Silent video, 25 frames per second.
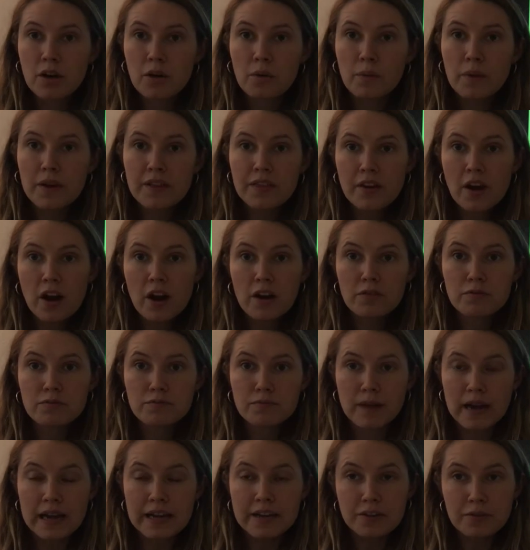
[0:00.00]
With our
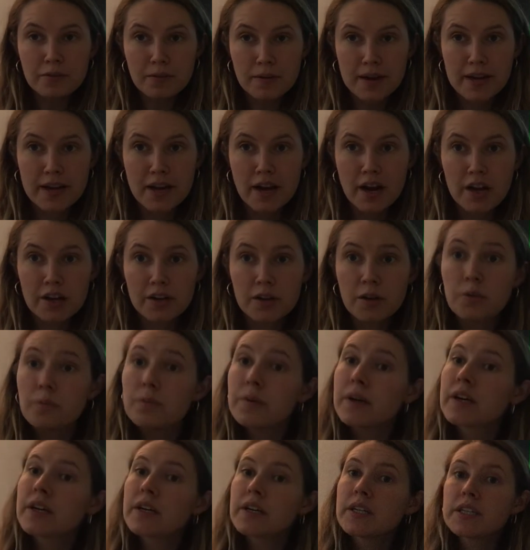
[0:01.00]
red crayon,
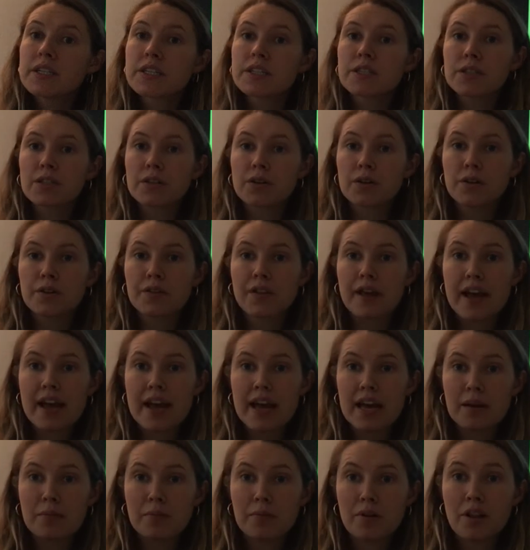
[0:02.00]
we're going to circle the
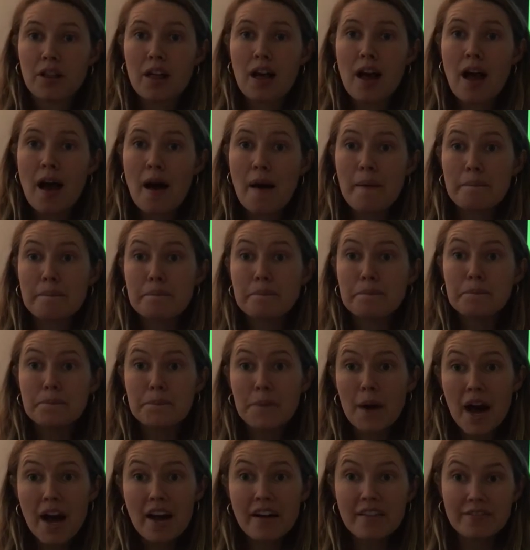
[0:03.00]
animal
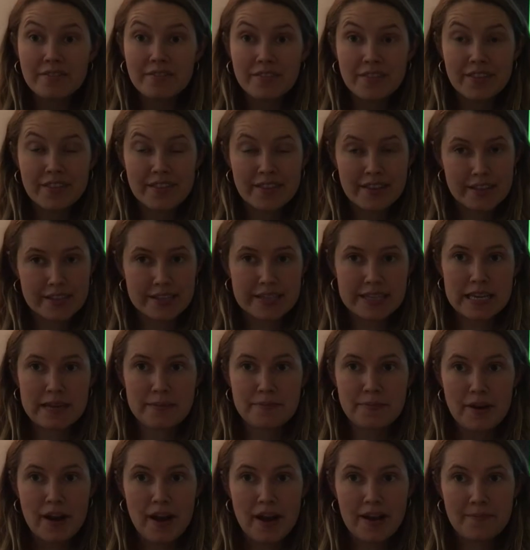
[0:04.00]
above the
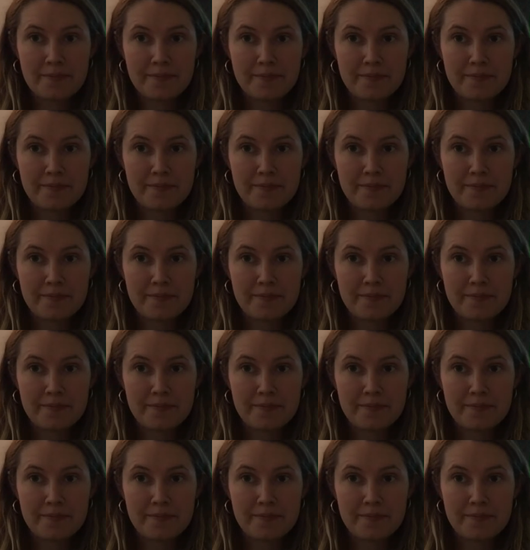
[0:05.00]
zebra.